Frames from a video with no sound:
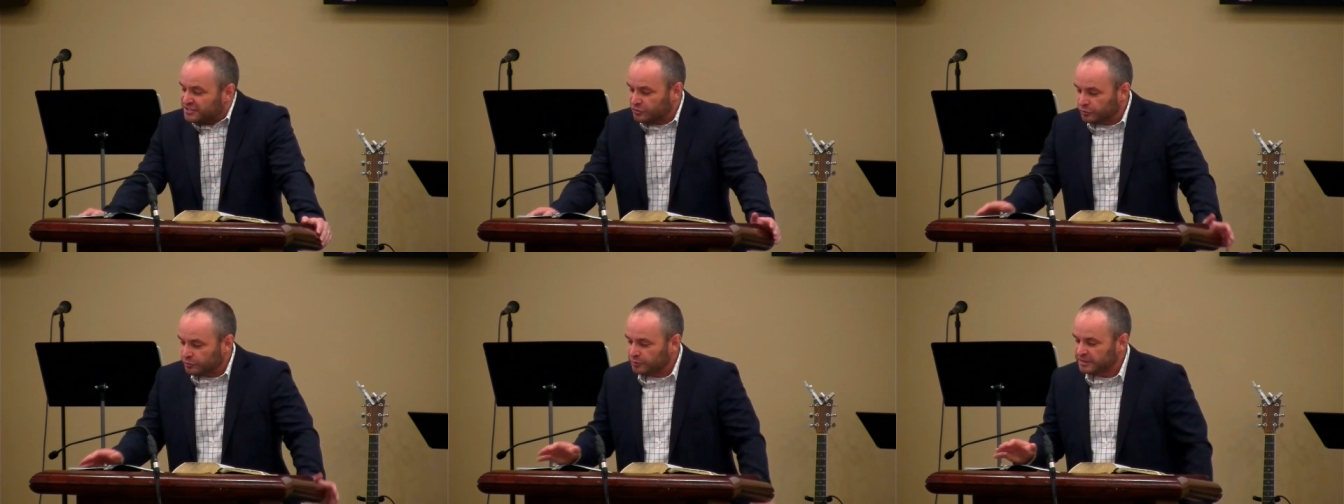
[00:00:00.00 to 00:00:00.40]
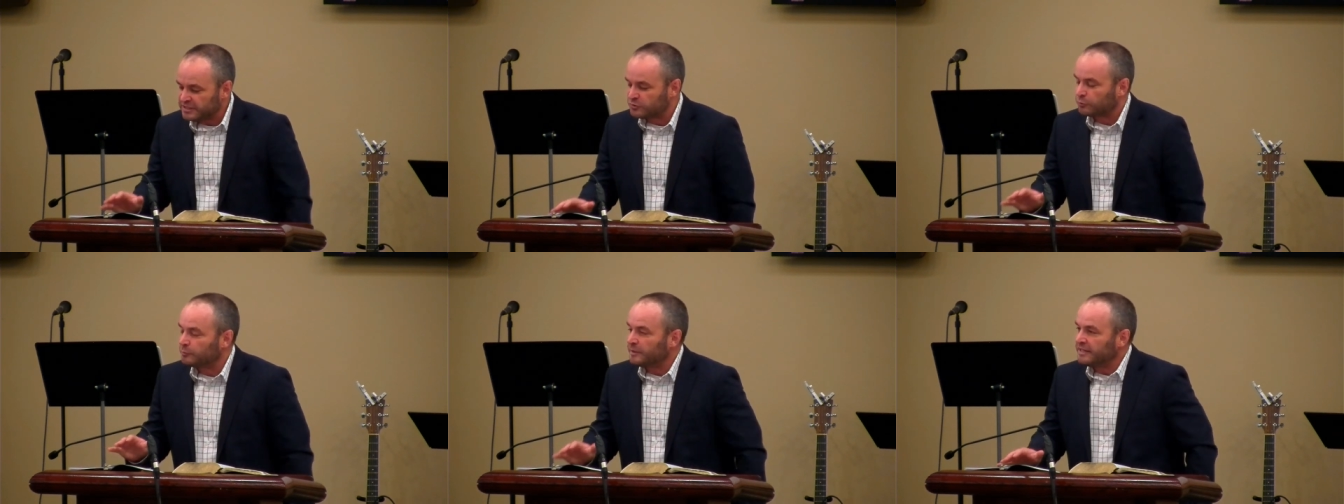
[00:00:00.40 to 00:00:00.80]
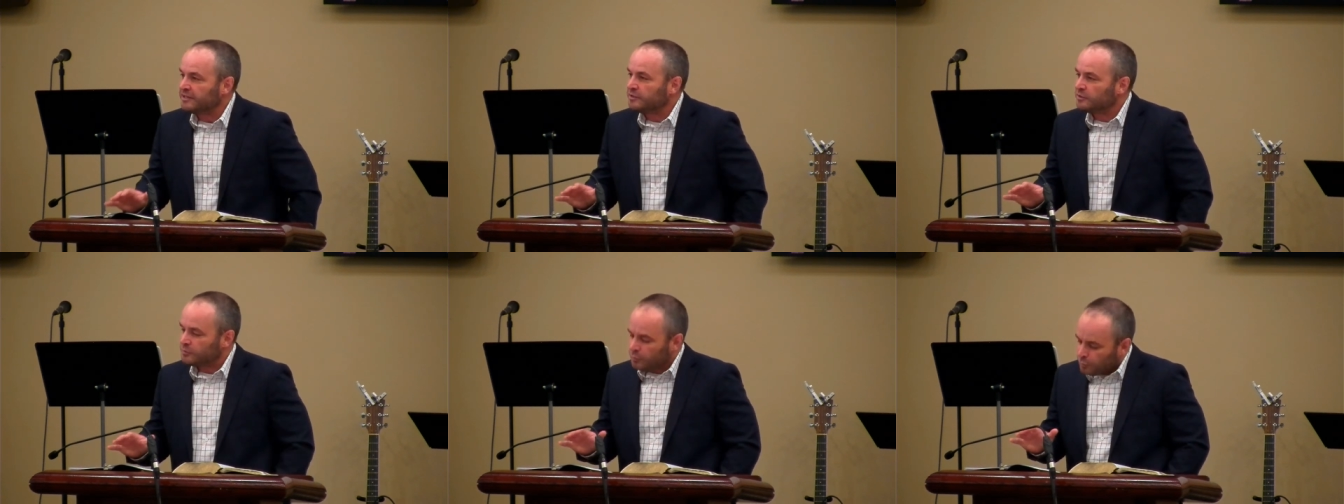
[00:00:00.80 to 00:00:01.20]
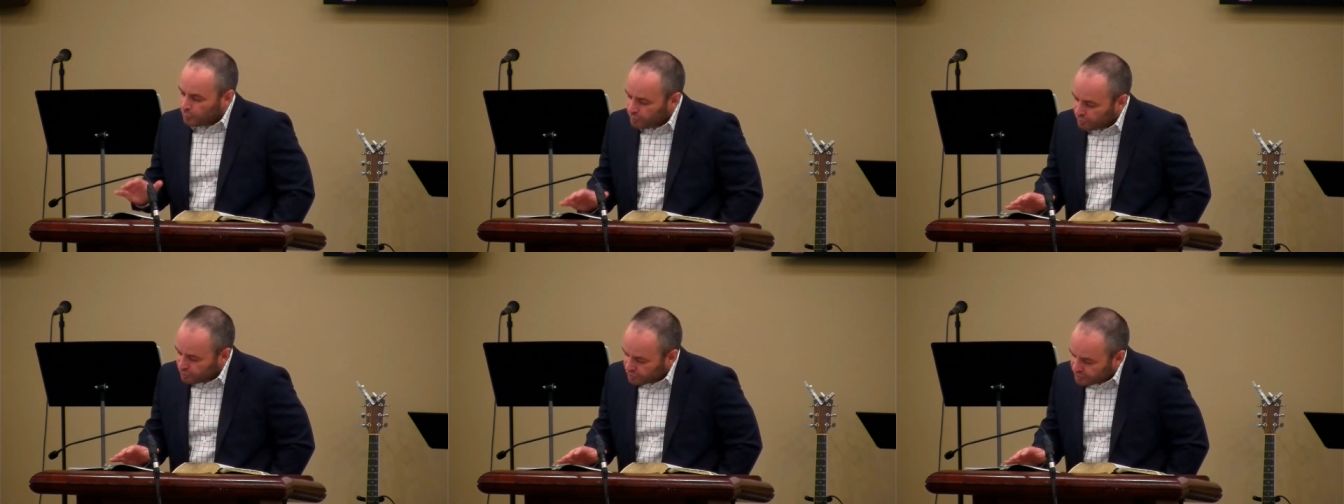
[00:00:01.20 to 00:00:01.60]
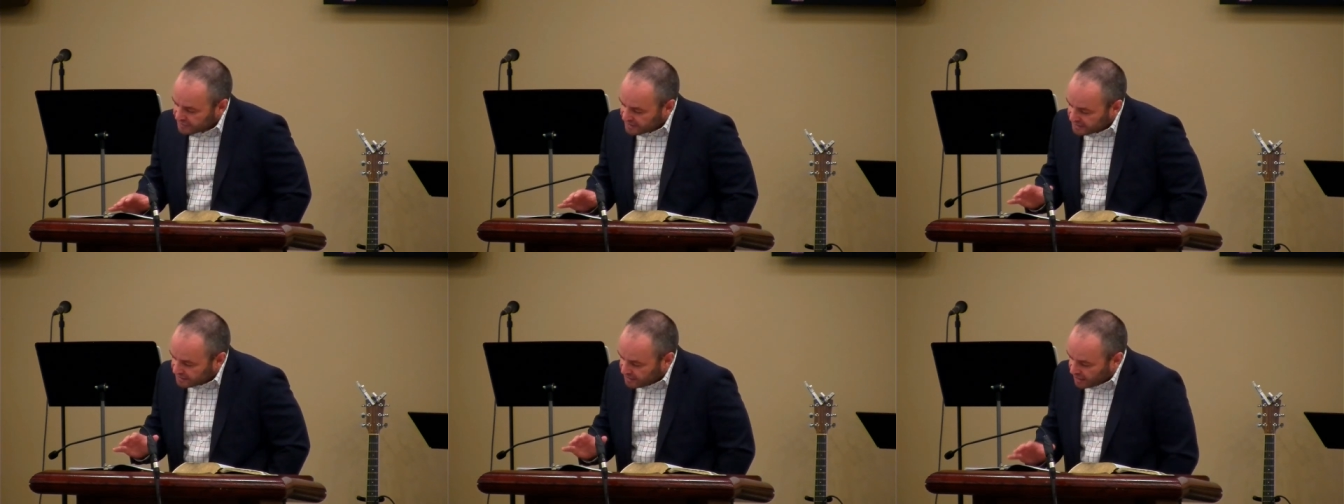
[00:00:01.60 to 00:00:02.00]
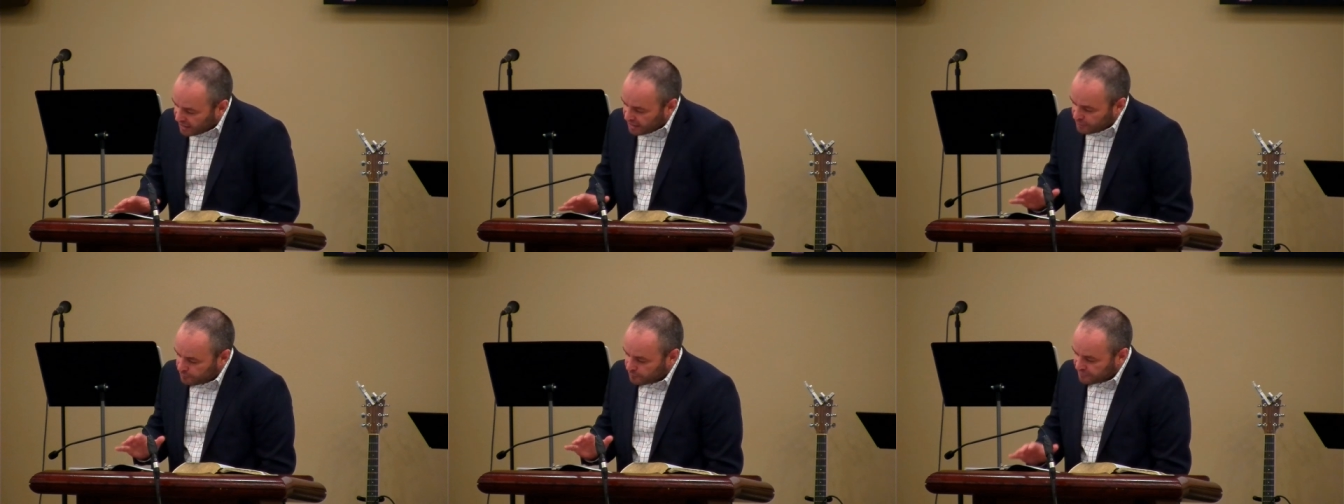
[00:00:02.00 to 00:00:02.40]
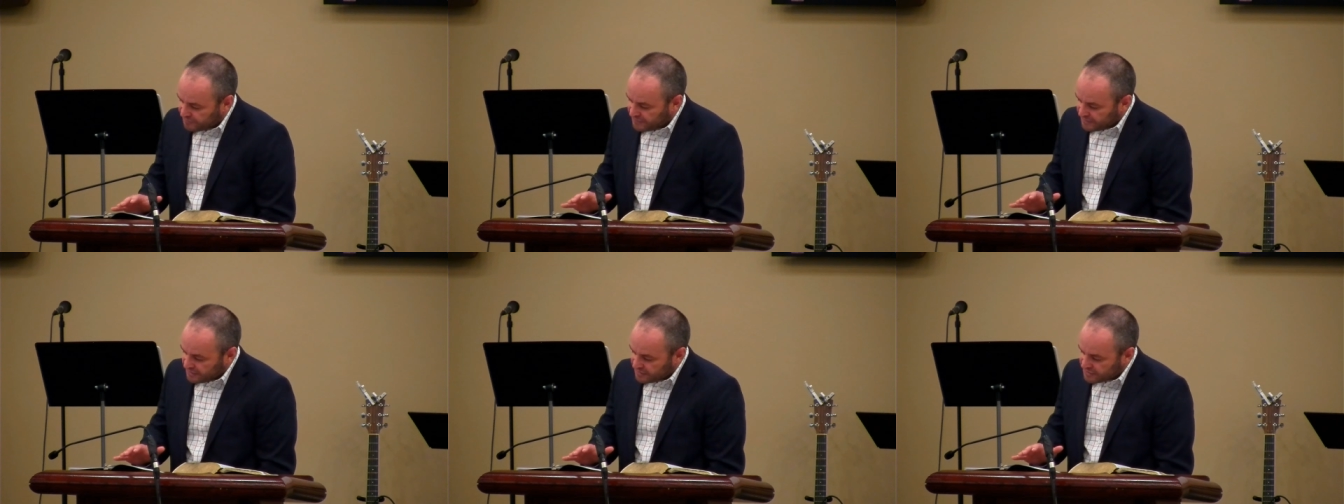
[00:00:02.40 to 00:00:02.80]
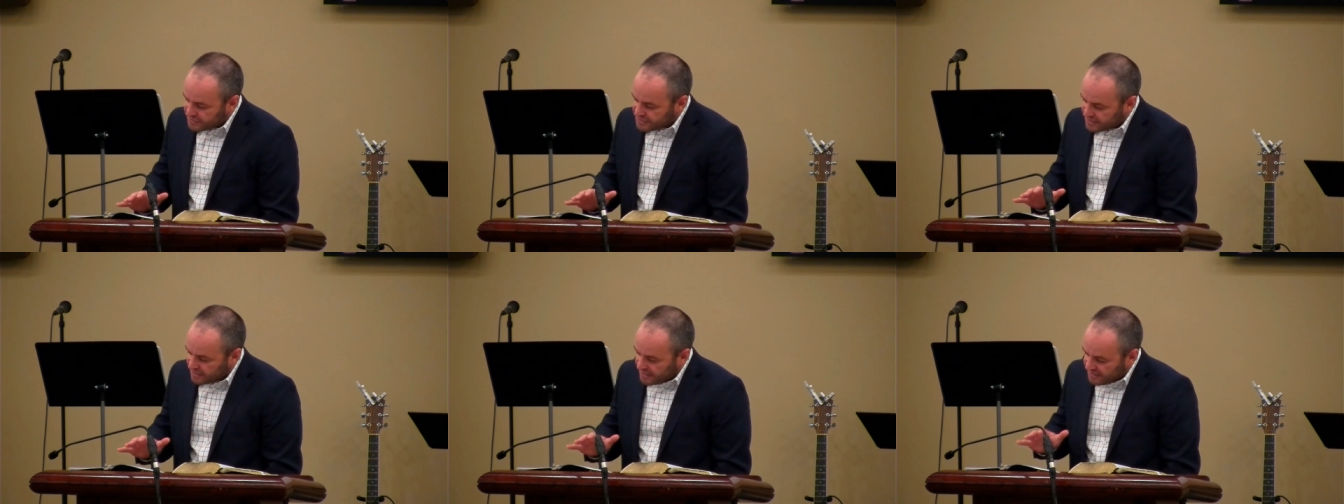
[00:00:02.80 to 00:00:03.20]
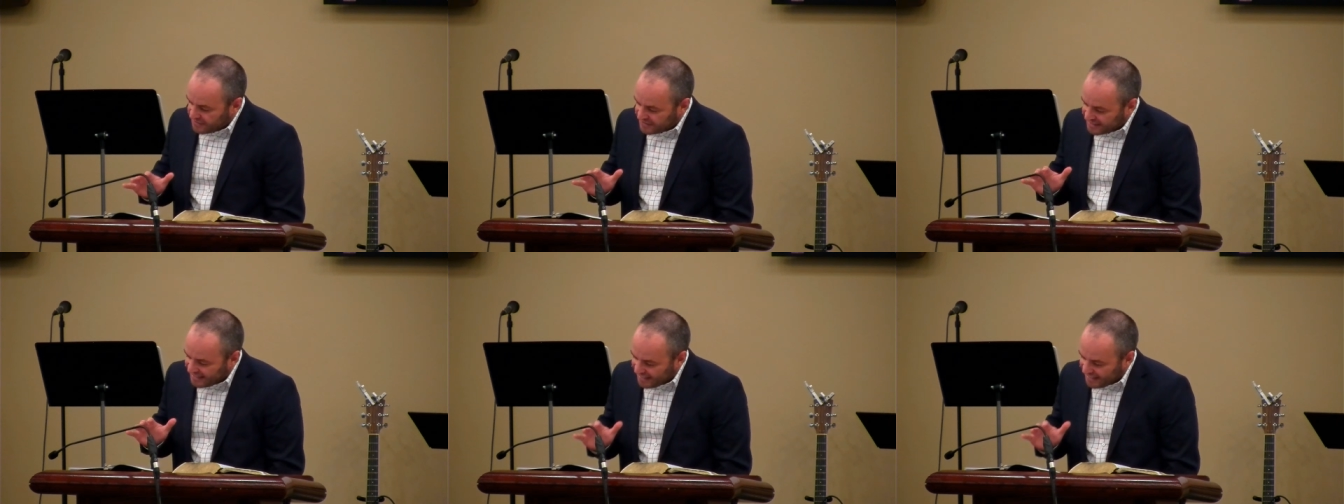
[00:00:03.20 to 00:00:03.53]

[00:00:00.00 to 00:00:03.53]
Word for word: It's through His written Word that God reveals